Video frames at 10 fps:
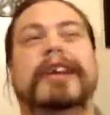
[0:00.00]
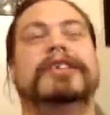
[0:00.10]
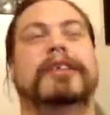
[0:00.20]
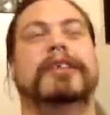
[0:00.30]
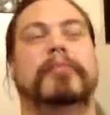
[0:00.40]

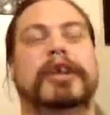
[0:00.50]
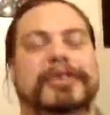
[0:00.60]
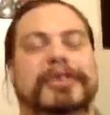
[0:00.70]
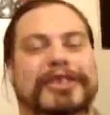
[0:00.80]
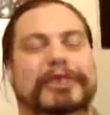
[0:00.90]
decent
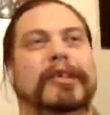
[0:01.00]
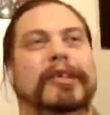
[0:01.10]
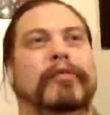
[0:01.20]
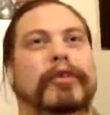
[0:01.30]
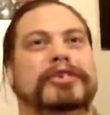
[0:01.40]
impressionists
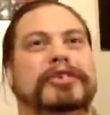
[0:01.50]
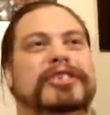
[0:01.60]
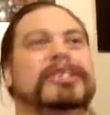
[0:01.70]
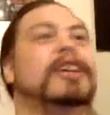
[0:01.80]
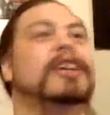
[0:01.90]
doing the
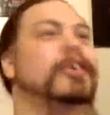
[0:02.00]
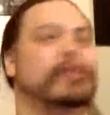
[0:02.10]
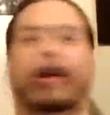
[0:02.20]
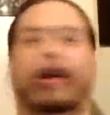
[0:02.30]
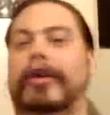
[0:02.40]
voices,
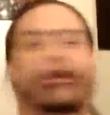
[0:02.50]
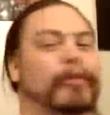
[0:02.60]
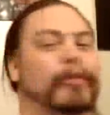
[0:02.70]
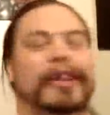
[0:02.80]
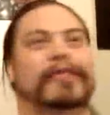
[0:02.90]
just
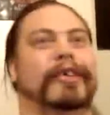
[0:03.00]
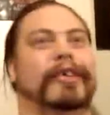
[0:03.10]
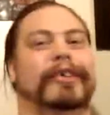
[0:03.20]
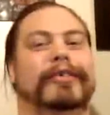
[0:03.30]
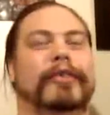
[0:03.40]
arguing with each
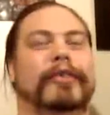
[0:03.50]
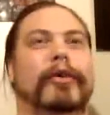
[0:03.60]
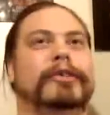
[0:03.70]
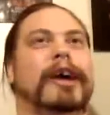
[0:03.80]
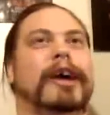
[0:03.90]
other the
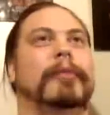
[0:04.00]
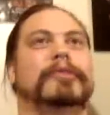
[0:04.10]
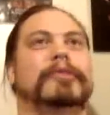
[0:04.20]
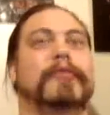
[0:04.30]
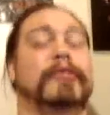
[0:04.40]
whole time.
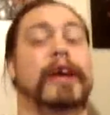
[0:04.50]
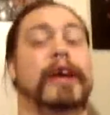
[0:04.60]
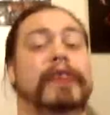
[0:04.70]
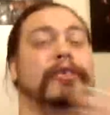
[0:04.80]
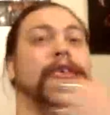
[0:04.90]
It was
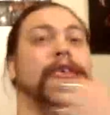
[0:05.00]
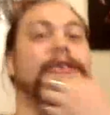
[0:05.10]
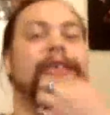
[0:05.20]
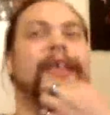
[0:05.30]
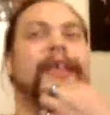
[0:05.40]
fantastic.
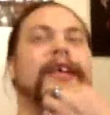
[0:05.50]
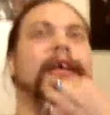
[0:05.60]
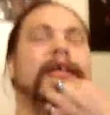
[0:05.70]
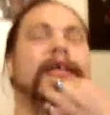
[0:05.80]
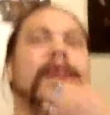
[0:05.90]

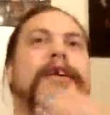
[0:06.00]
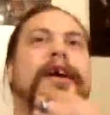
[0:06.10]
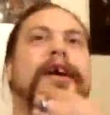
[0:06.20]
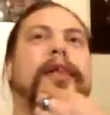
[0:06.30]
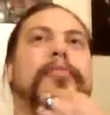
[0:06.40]
And then
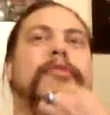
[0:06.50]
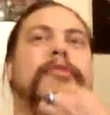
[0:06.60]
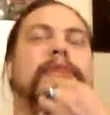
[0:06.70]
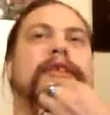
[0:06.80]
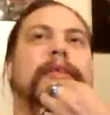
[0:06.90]
to
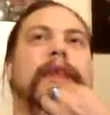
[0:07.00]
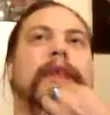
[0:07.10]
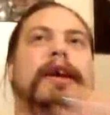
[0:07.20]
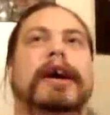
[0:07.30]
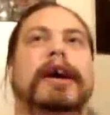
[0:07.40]
beat them,
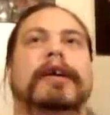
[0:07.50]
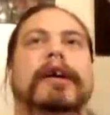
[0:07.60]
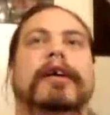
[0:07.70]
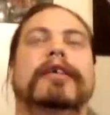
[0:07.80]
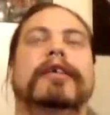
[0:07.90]
they
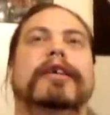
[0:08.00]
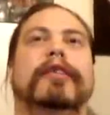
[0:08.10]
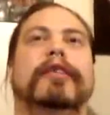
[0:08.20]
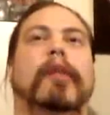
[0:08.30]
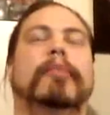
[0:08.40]
got
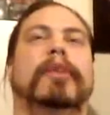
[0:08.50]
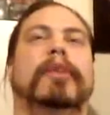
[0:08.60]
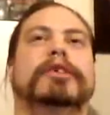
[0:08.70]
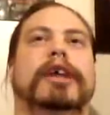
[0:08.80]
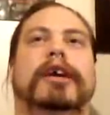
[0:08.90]
Robin
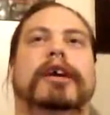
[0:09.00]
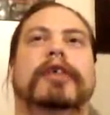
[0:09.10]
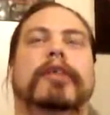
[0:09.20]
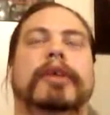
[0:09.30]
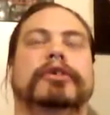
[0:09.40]
built a
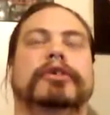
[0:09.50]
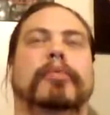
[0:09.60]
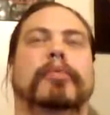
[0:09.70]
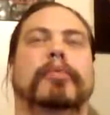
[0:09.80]
interdimensional